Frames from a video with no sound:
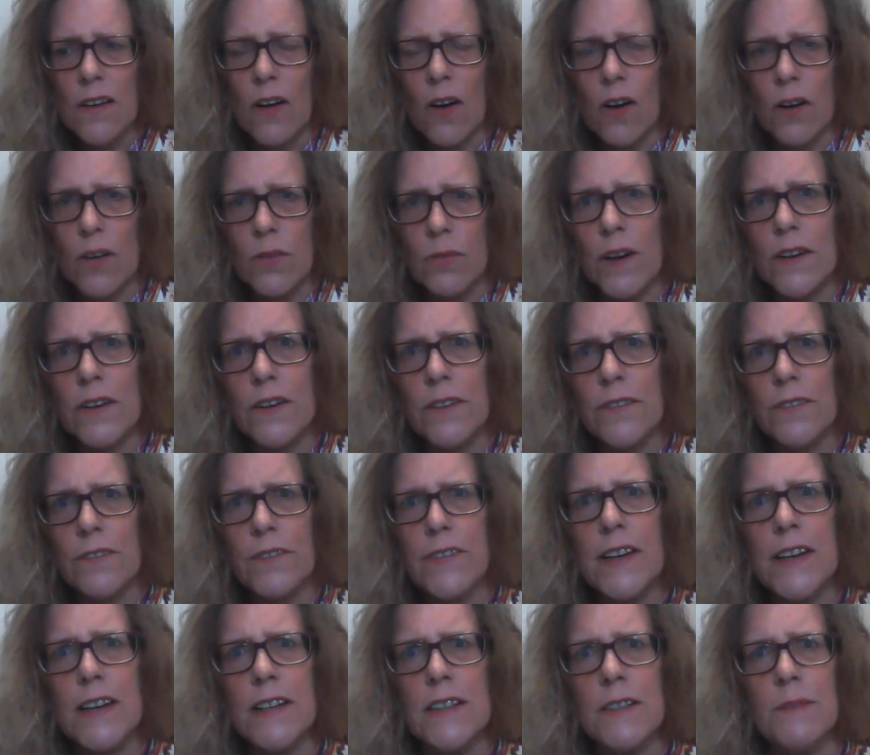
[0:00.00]
on one of
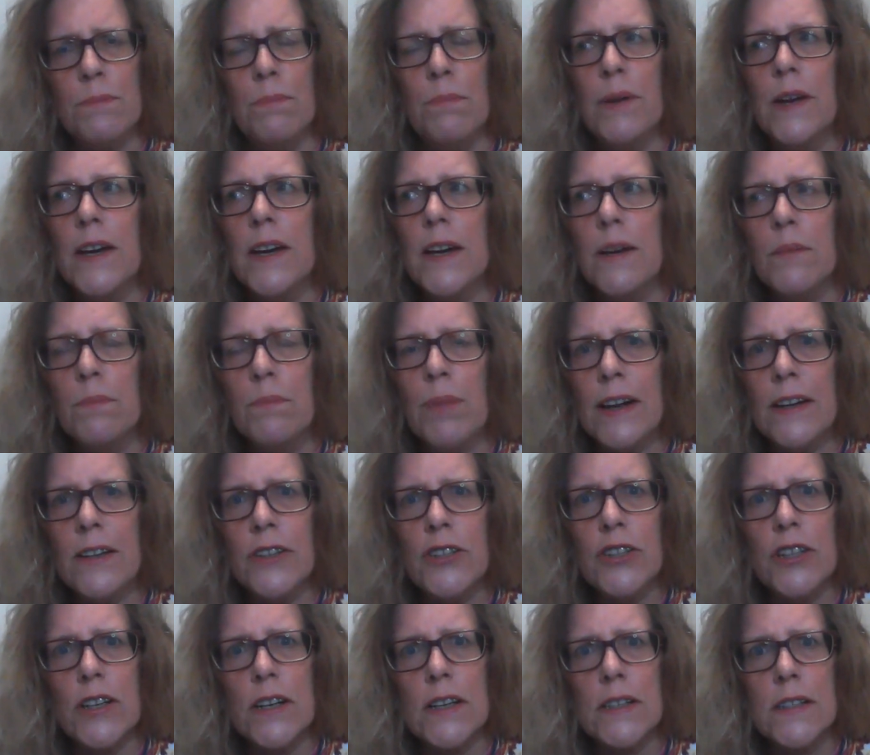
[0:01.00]
these big
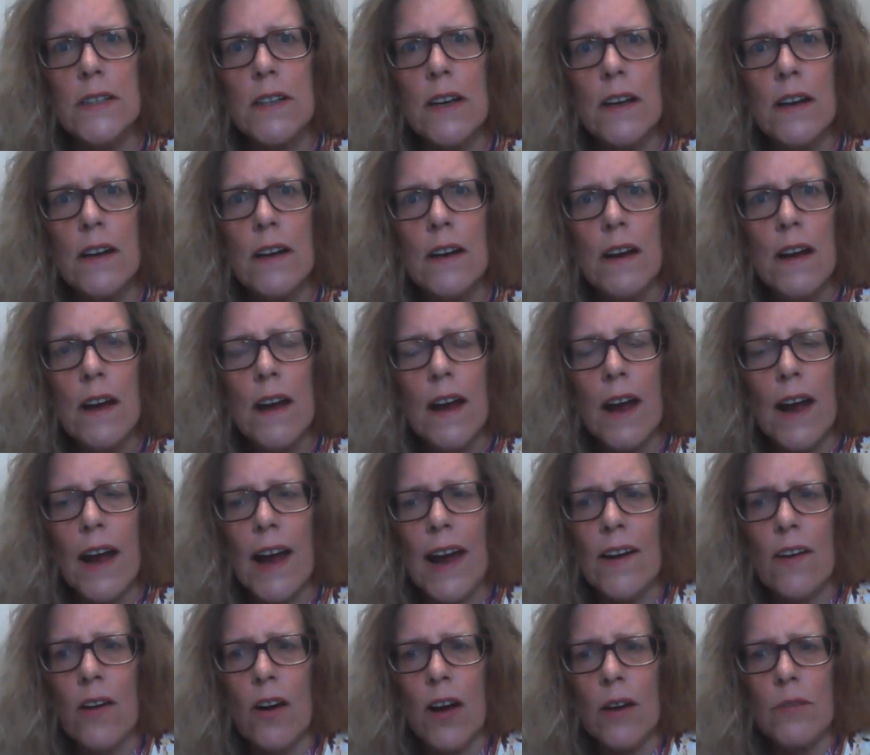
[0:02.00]
benches
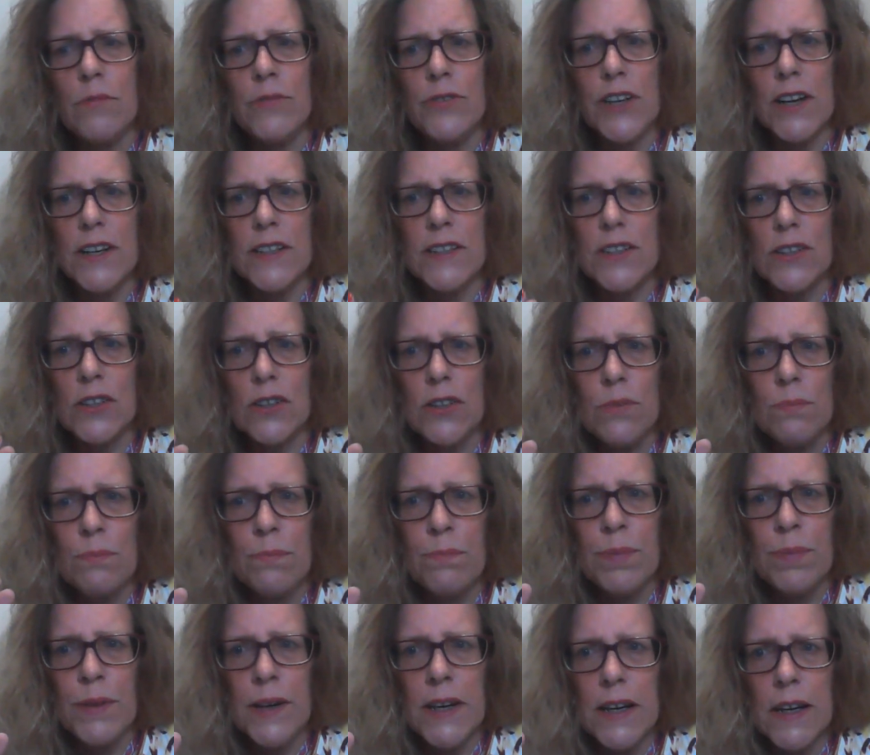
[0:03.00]
and I'm
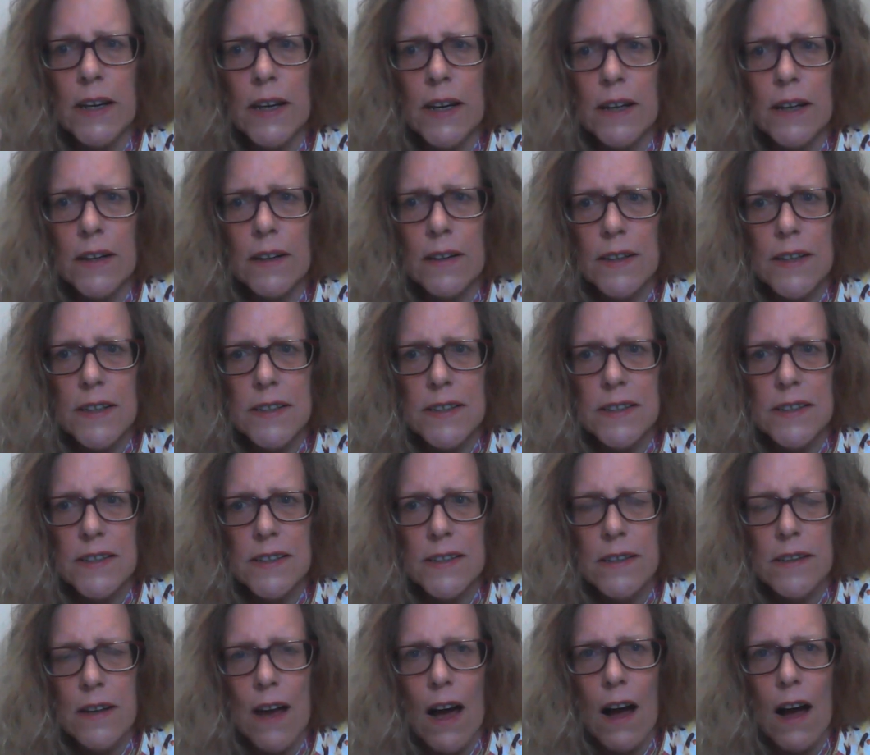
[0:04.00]
just being this
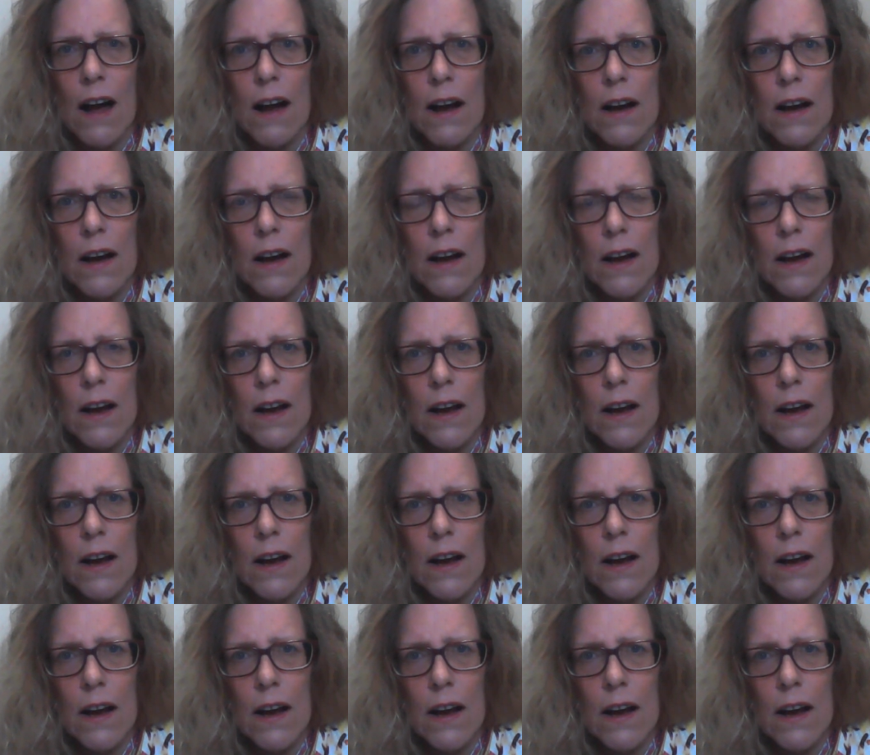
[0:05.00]
duck,